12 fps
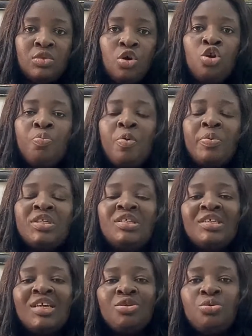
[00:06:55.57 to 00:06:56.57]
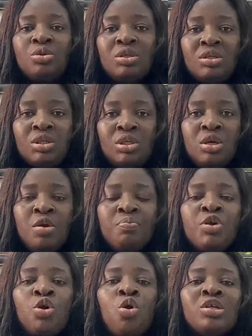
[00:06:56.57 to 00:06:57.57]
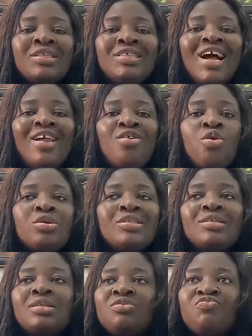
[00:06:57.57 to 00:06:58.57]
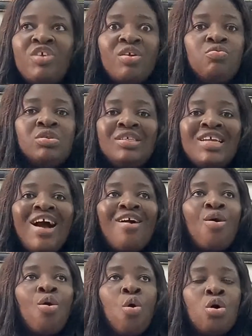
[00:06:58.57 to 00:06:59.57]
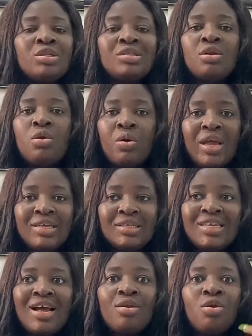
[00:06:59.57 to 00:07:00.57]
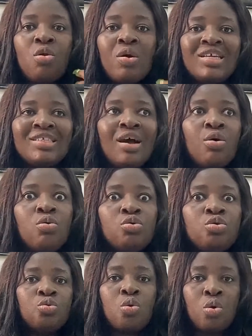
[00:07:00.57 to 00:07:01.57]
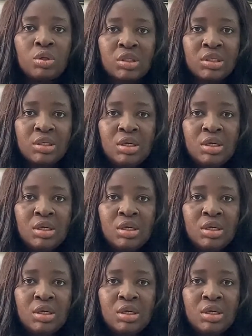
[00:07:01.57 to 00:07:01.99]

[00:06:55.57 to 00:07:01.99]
on a property title search, because they are not the regular, they are court lawyers. They are lawyers that court.